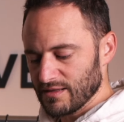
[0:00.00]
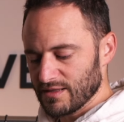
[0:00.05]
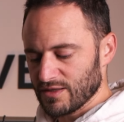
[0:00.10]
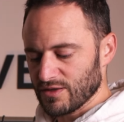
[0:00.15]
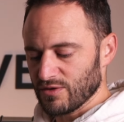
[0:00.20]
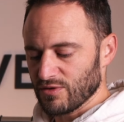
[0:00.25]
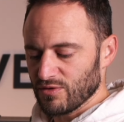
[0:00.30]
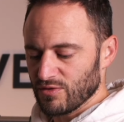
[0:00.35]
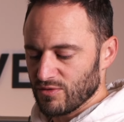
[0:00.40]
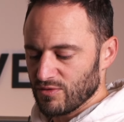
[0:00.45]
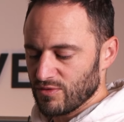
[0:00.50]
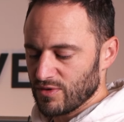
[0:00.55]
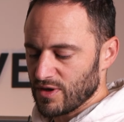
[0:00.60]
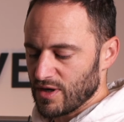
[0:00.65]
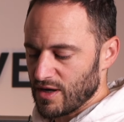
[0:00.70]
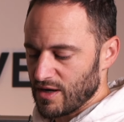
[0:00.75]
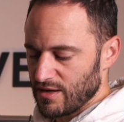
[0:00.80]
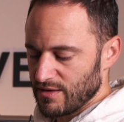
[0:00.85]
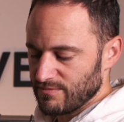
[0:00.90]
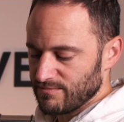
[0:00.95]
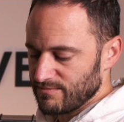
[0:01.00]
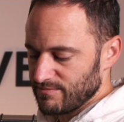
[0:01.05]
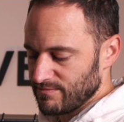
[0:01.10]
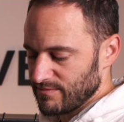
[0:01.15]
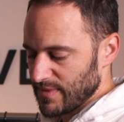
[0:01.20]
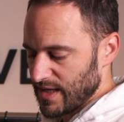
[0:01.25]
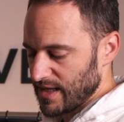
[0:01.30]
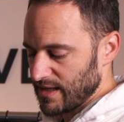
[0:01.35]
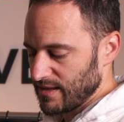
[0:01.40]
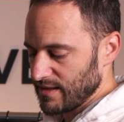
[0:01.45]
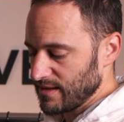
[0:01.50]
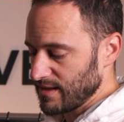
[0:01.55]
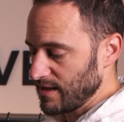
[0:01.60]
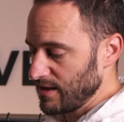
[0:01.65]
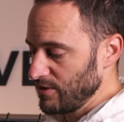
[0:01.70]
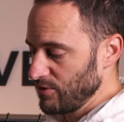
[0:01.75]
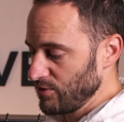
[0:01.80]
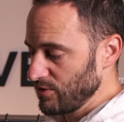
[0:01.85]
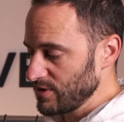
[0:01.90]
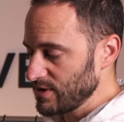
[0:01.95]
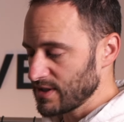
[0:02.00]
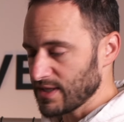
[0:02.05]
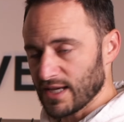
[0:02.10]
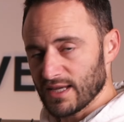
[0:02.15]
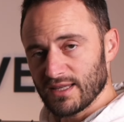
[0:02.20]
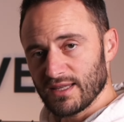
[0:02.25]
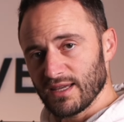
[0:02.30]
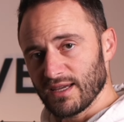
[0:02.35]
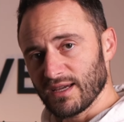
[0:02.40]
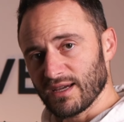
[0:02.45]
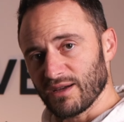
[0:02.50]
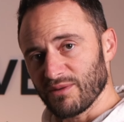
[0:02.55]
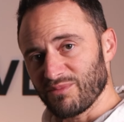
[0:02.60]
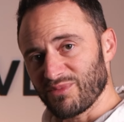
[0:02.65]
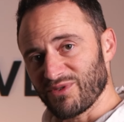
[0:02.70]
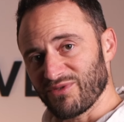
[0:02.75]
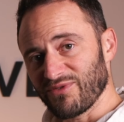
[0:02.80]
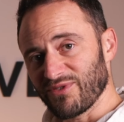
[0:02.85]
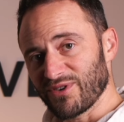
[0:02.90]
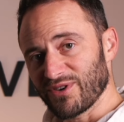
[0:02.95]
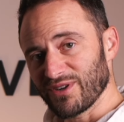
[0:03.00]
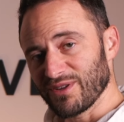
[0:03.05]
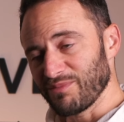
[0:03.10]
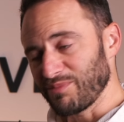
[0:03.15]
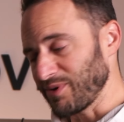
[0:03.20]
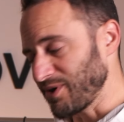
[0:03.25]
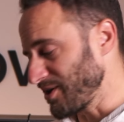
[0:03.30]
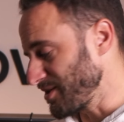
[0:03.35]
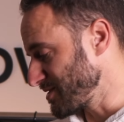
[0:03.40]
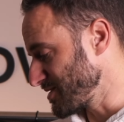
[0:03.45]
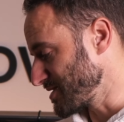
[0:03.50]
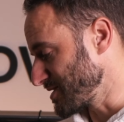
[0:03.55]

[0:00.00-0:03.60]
So, and the looks, I think I prefer the Ploh.